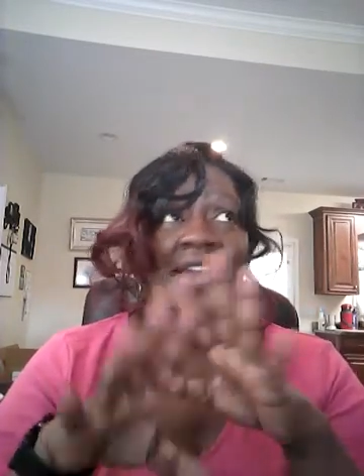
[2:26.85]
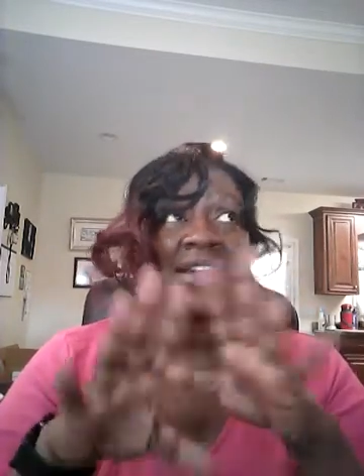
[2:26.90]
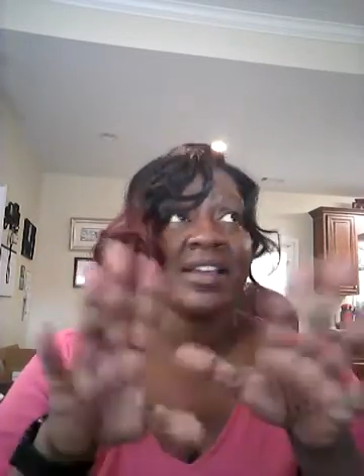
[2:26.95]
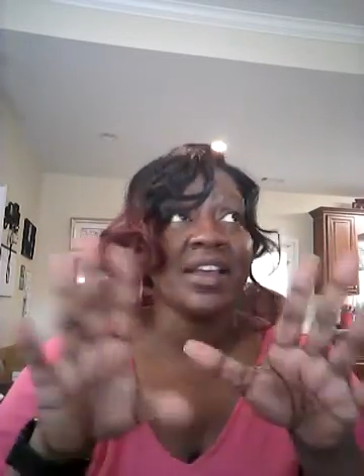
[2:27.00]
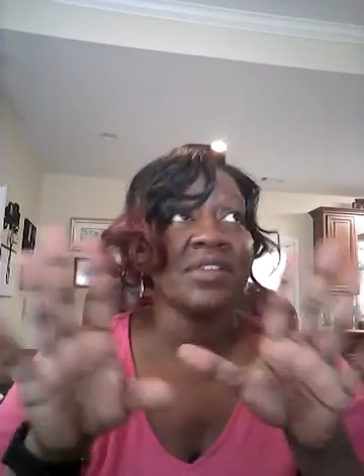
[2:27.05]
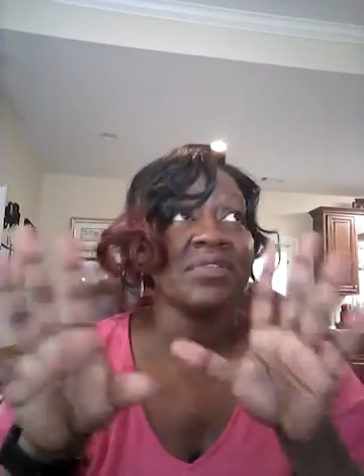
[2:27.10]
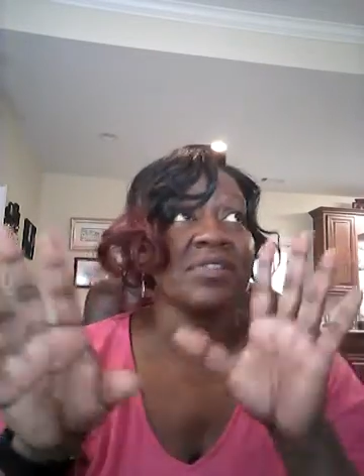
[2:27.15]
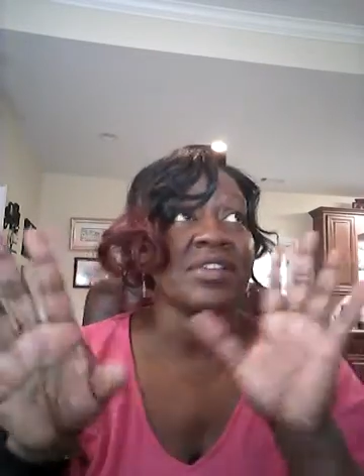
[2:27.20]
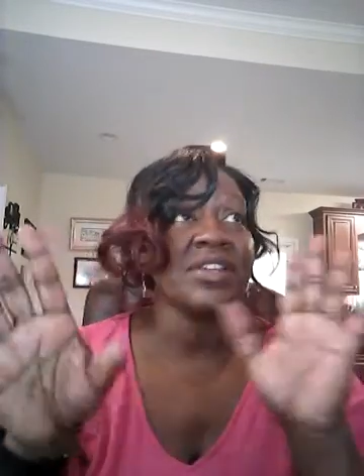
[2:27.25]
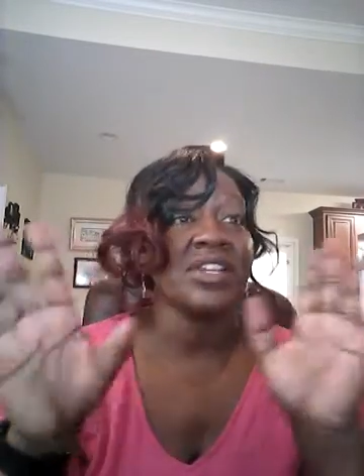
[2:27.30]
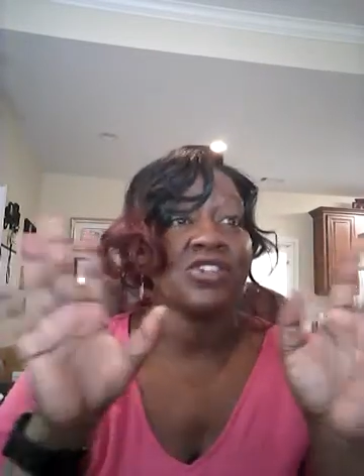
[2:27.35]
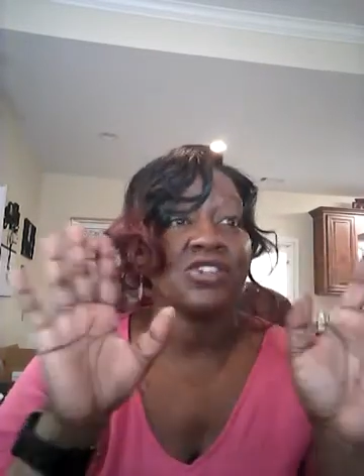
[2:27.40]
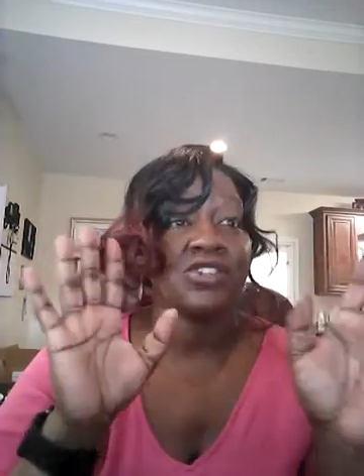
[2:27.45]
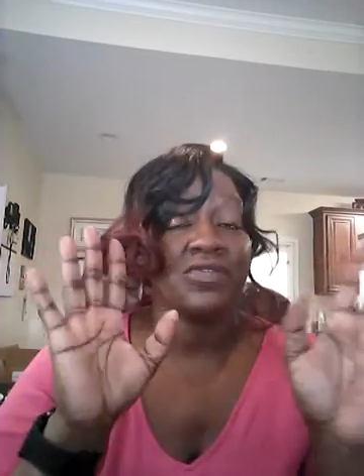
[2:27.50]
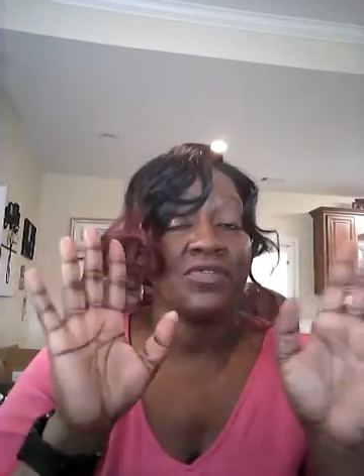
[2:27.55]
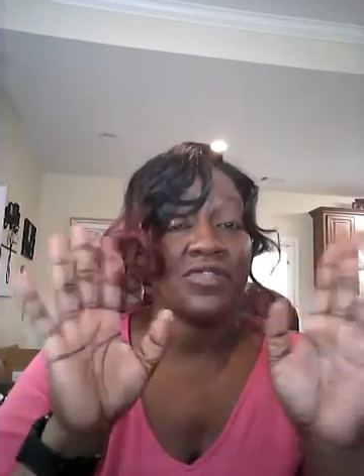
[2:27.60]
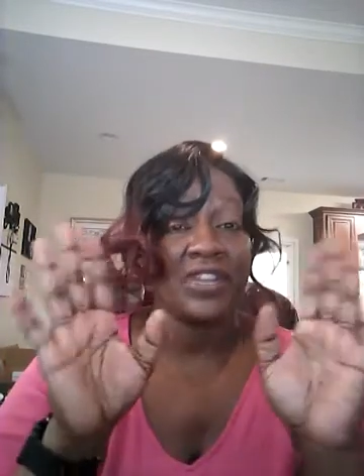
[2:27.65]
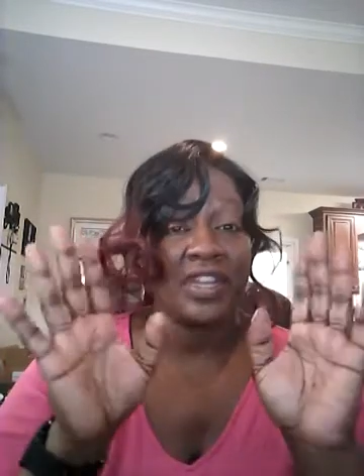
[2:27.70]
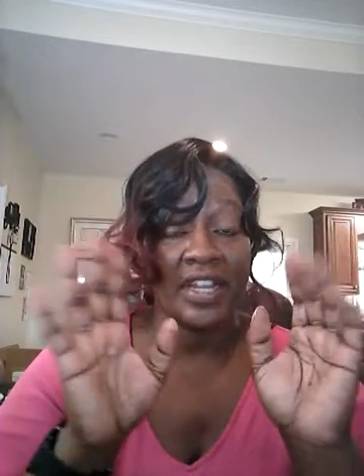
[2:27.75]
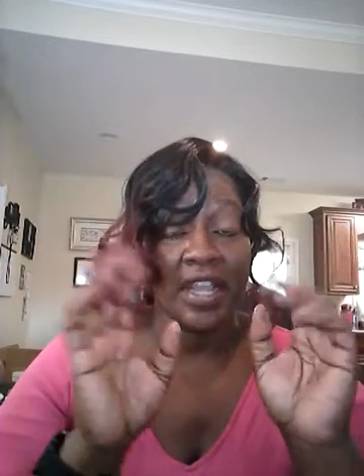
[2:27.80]

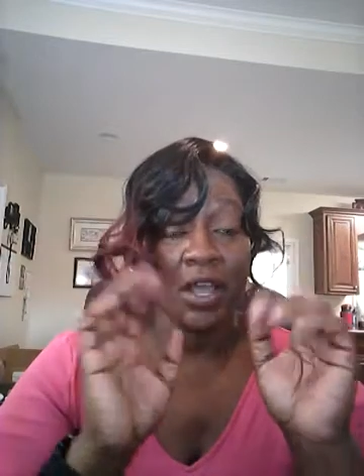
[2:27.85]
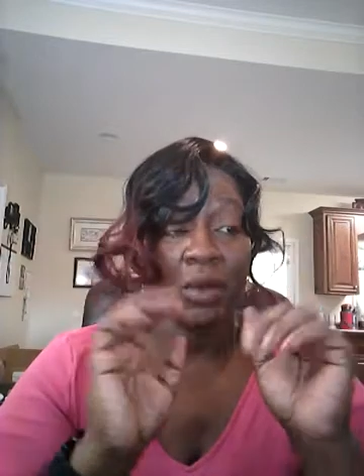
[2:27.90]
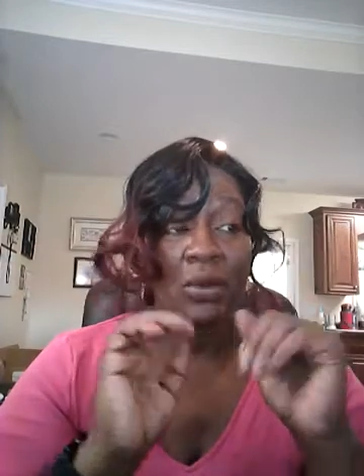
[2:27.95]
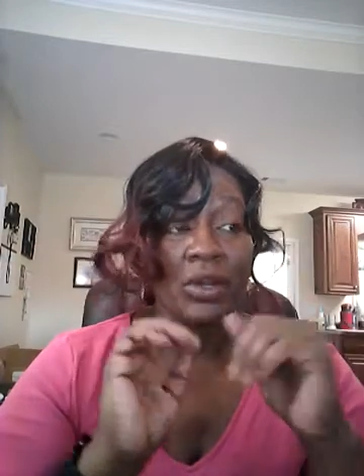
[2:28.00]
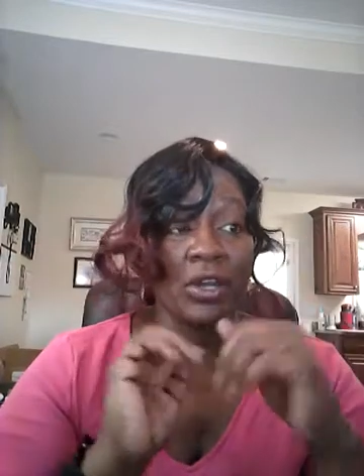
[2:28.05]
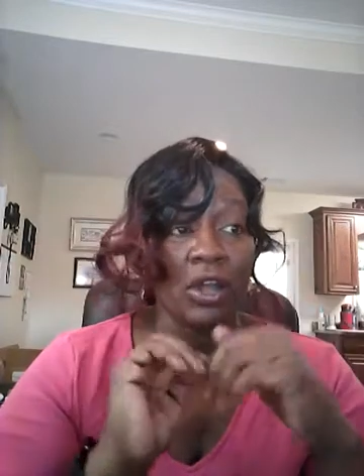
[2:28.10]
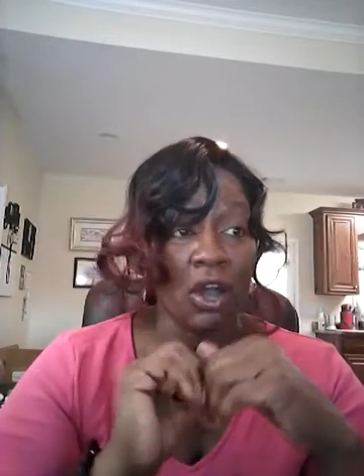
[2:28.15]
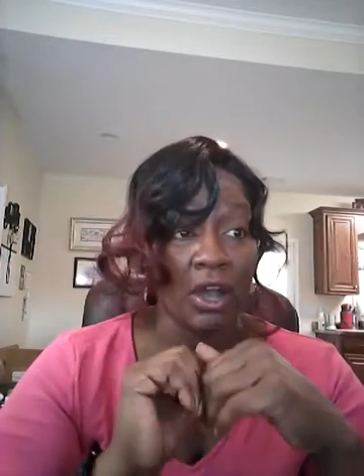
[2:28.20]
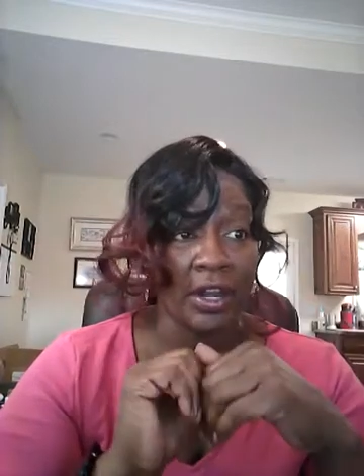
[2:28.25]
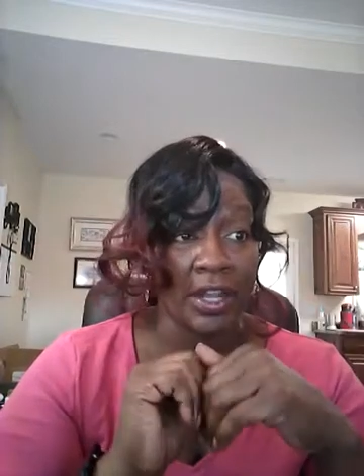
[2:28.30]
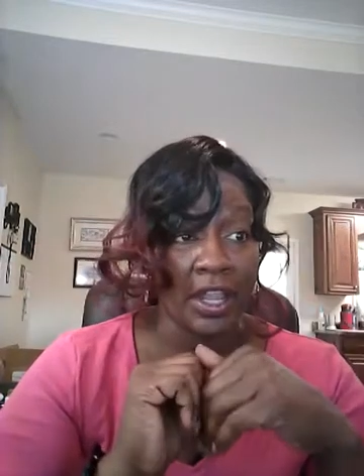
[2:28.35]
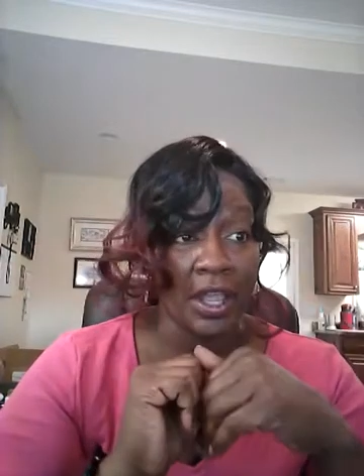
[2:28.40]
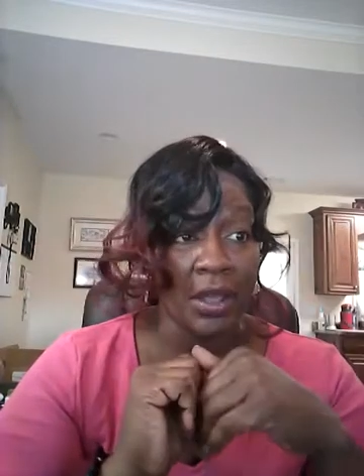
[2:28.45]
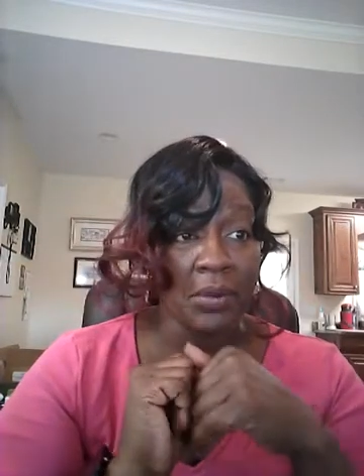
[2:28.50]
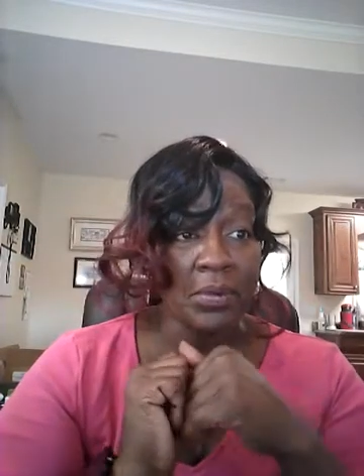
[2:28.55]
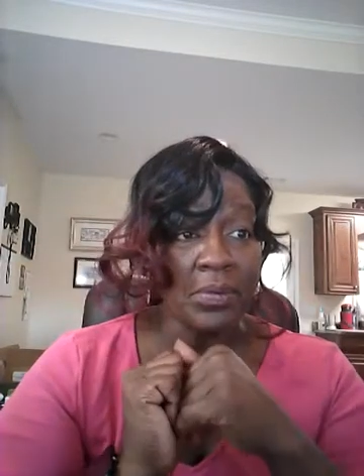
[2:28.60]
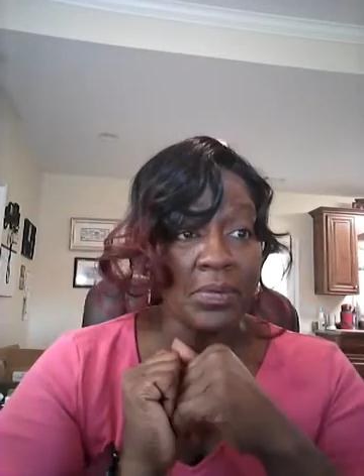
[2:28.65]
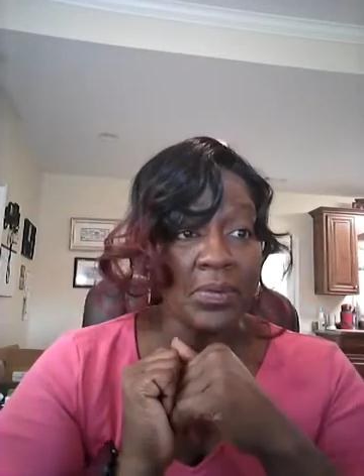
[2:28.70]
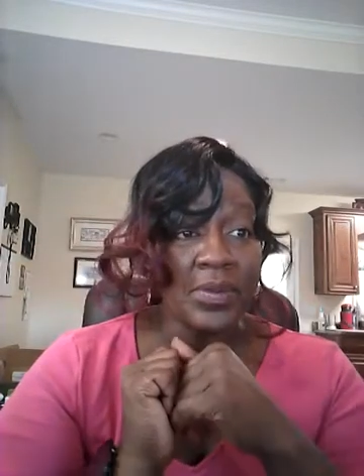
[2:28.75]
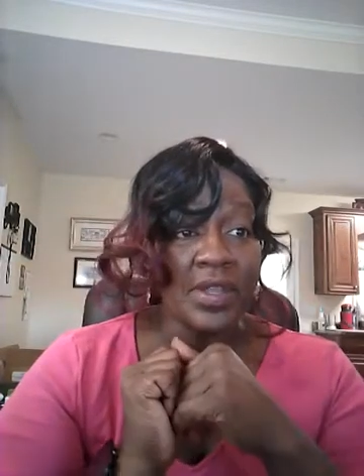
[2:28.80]
definition video and audio